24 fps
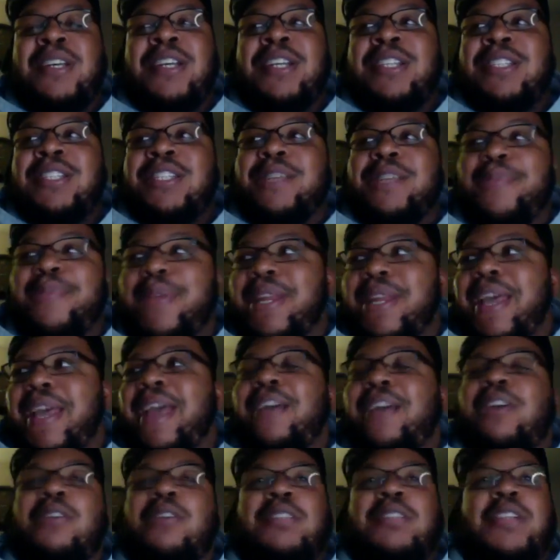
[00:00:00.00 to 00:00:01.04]
to be the head
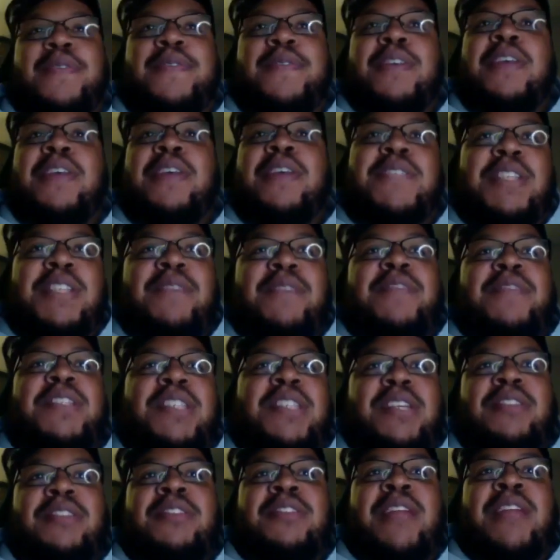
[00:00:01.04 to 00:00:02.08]
coach of the Philadelphia
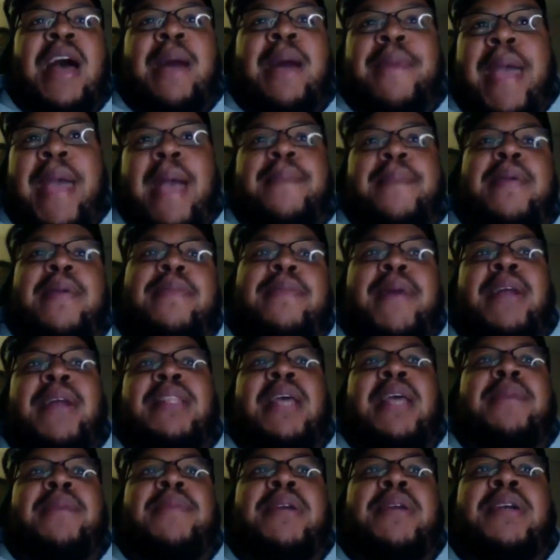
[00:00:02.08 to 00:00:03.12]
76ers. I'm happy about
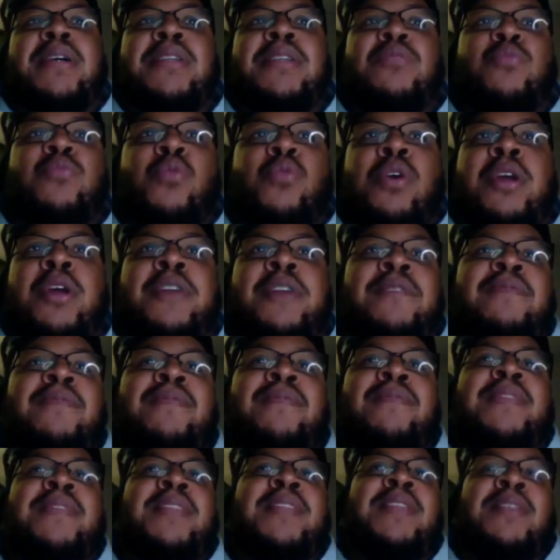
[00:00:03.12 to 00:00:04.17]
that because, one,
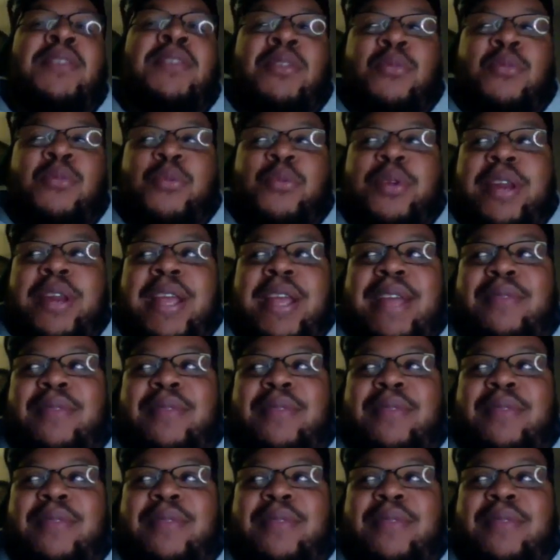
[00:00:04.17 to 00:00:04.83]
when they